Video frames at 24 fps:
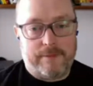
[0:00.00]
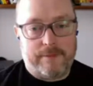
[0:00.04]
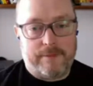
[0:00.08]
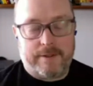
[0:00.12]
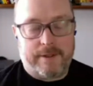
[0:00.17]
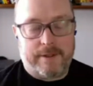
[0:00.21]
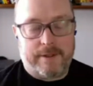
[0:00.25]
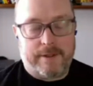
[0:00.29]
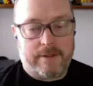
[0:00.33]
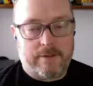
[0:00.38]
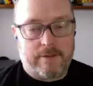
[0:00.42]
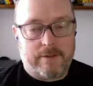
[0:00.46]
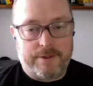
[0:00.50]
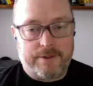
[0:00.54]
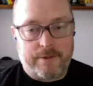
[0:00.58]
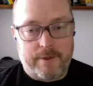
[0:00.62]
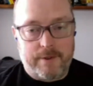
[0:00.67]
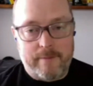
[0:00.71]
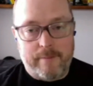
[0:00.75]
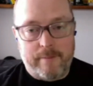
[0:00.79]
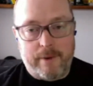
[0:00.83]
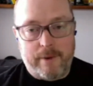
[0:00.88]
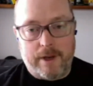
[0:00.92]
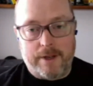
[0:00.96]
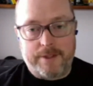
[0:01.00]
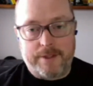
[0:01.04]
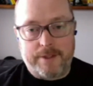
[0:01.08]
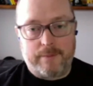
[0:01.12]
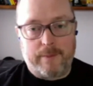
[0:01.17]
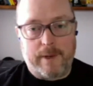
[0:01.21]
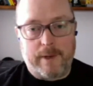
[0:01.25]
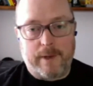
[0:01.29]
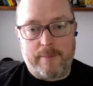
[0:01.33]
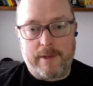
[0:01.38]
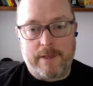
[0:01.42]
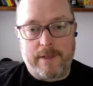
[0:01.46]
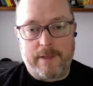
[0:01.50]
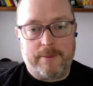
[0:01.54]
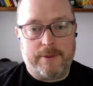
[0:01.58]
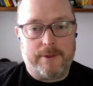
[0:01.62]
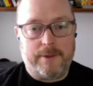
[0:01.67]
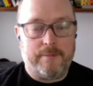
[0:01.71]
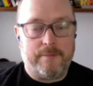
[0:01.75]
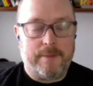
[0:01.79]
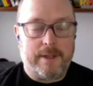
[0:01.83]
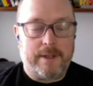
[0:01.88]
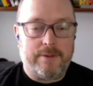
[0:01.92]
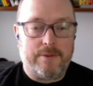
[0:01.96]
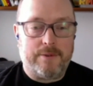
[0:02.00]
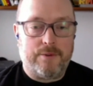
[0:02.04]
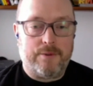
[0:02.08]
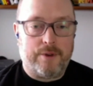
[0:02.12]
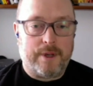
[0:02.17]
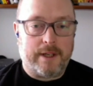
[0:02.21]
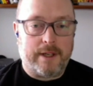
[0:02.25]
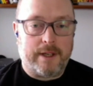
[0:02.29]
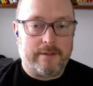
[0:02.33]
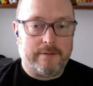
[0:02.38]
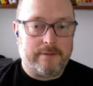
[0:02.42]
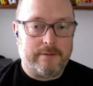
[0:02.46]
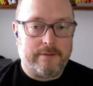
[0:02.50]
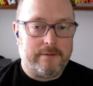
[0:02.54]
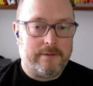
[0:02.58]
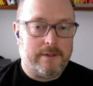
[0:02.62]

just also in person, where people can be talking,